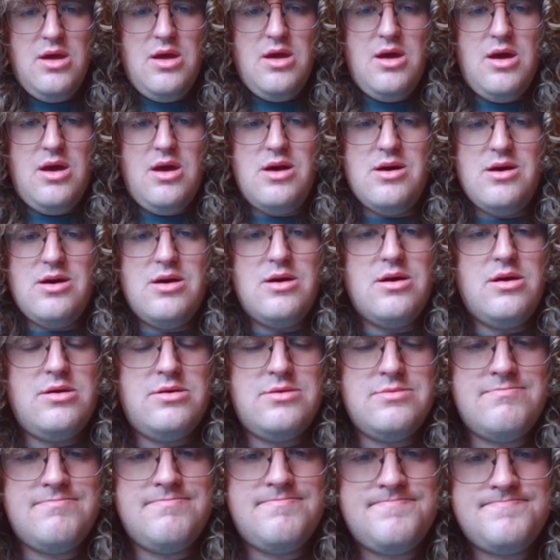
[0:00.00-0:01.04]

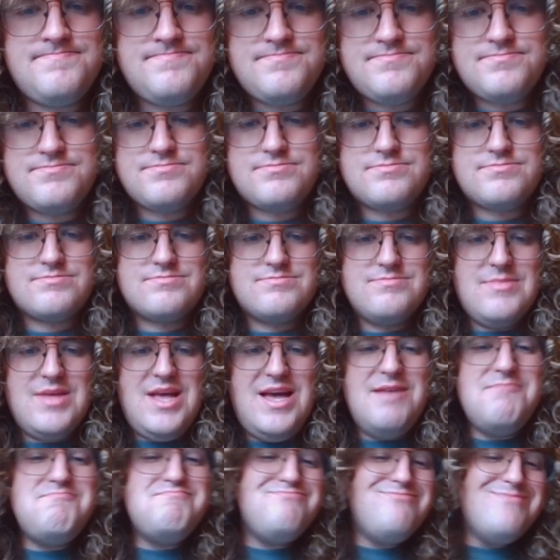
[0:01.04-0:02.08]
And
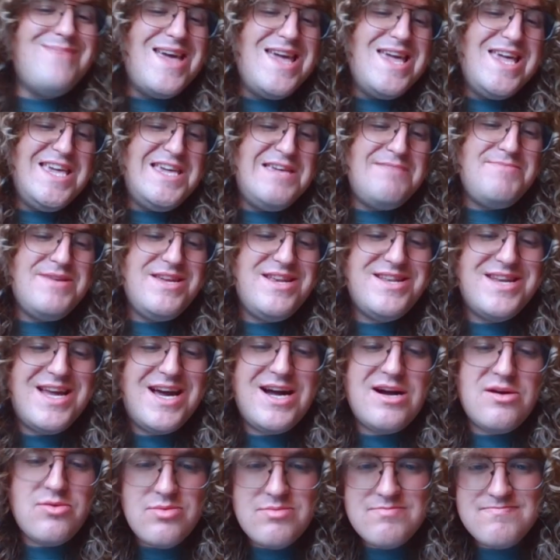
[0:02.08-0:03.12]
maybe
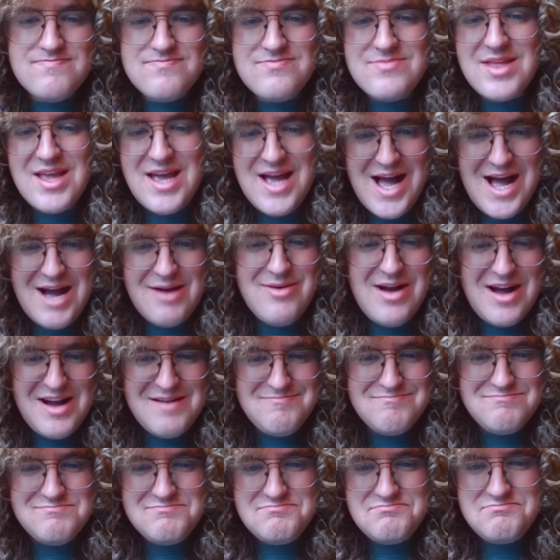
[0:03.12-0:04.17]
now
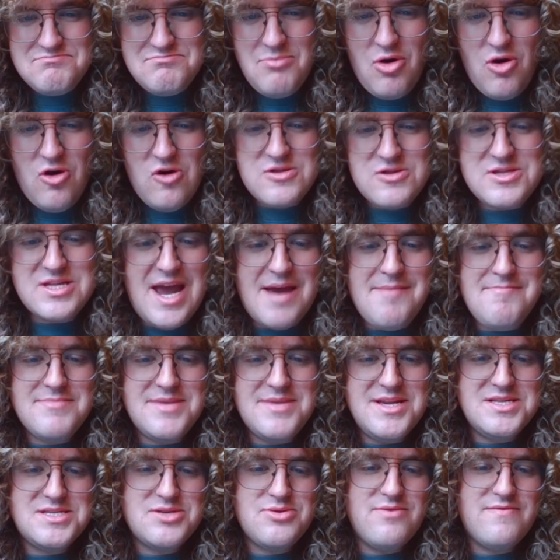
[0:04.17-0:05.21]
I'm more
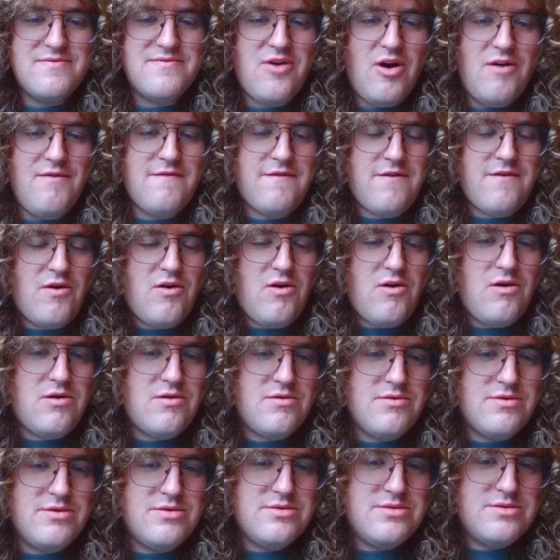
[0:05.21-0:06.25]
tempted to have gone for
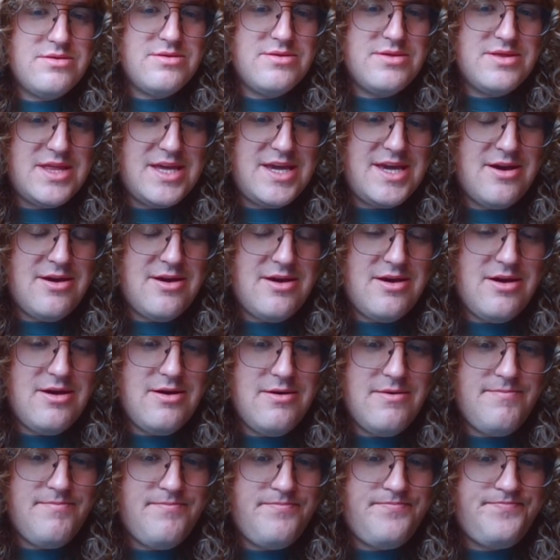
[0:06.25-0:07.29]

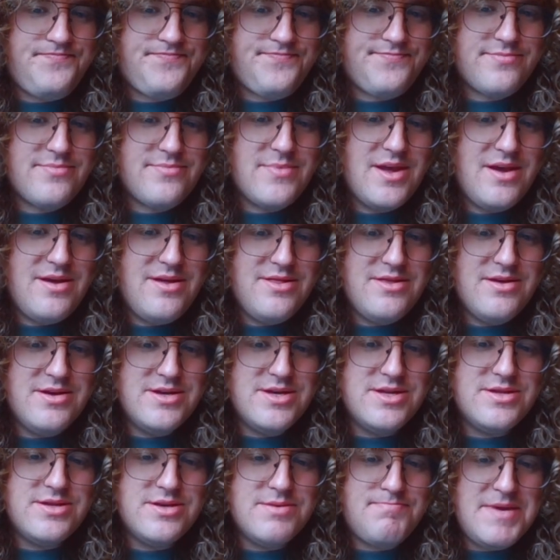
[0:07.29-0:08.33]
the
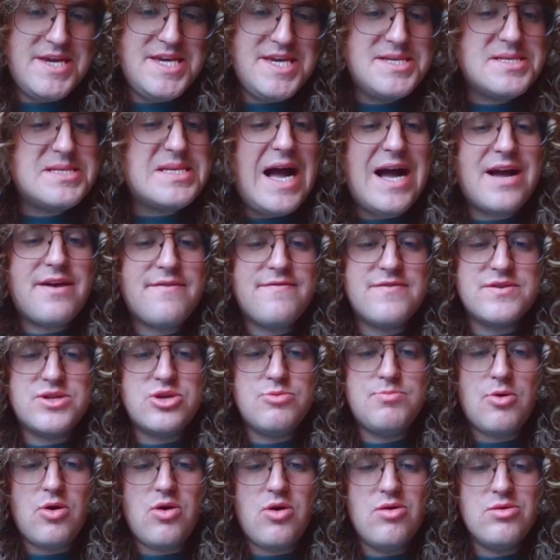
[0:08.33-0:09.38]
piece sack for 2
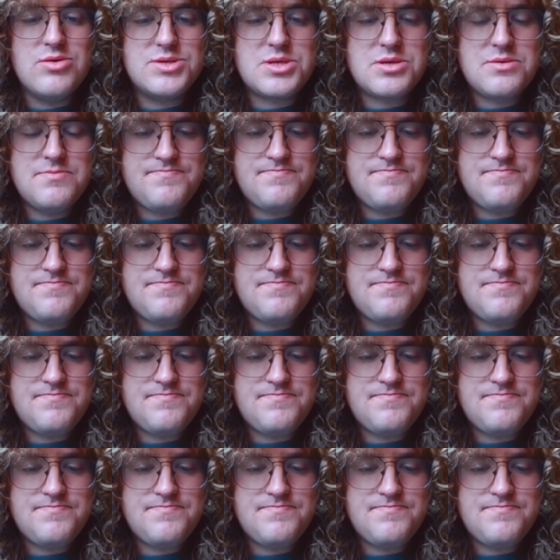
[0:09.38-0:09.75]
pawns.